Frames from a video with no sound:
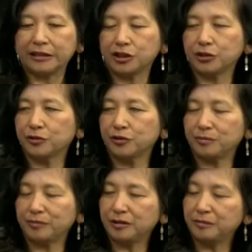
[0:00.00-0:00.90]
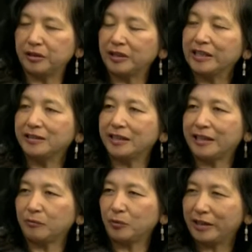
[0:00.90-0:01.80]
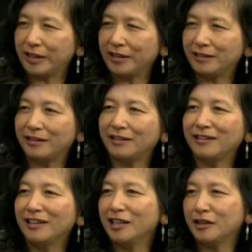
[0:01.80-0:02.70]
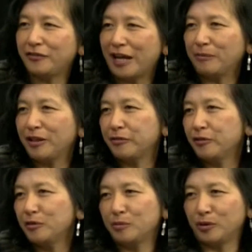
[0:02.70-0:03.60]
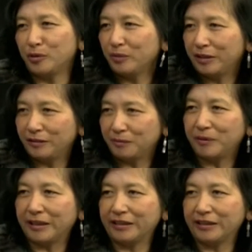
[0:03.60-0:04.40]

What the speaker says: their children to be on the internet when they're in the family room or where.